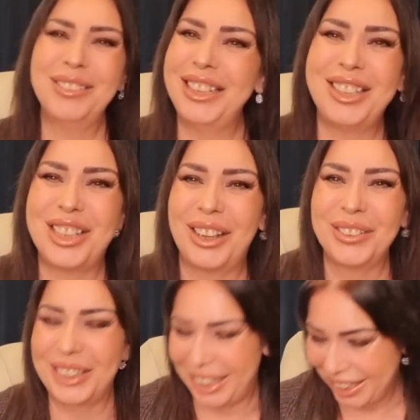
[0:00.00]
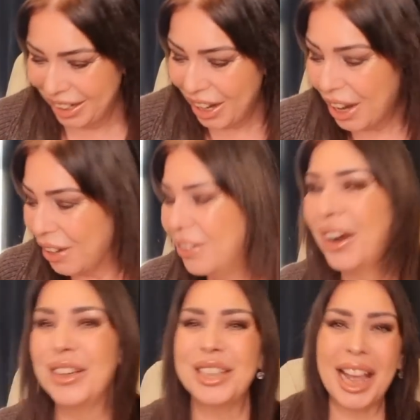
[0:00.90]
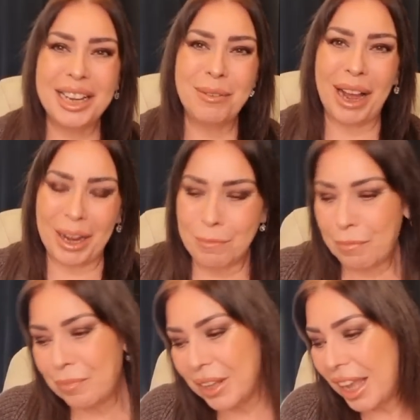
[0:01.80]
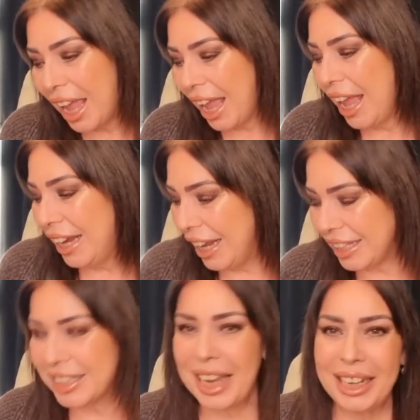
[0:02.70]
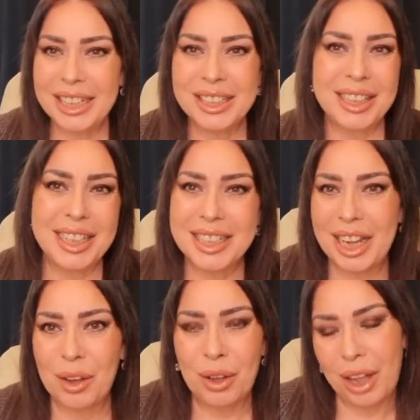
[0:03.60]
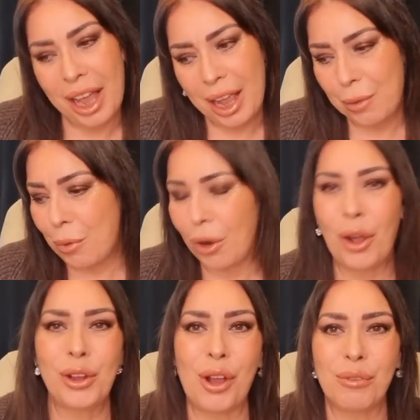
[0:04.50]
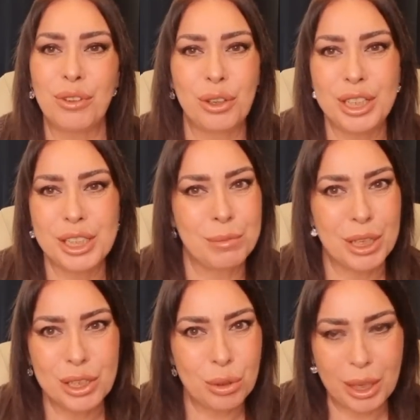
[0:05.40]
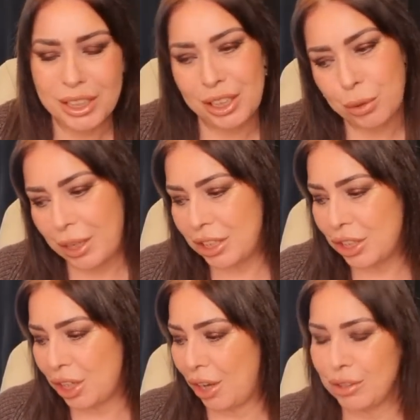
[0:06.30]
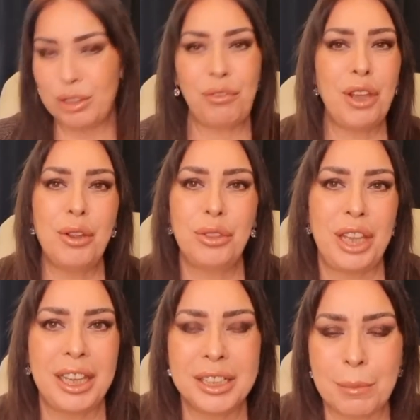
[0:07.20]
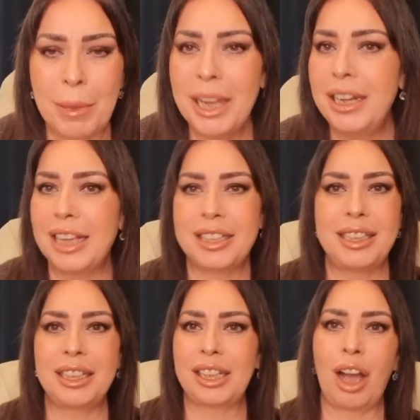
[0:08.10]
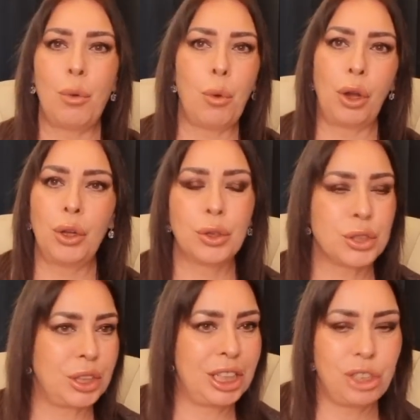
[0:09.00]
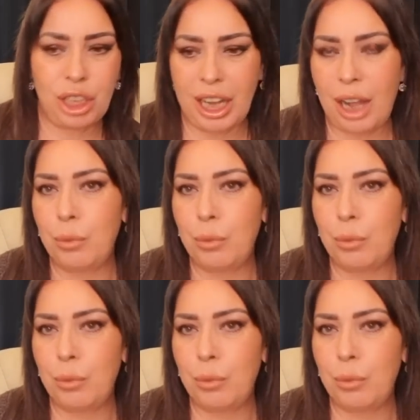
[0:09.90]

You're joking. Right, anyway, let's get into this little what I got for Christmas 2022. There's a few things. Me and Les didn't go wild this year.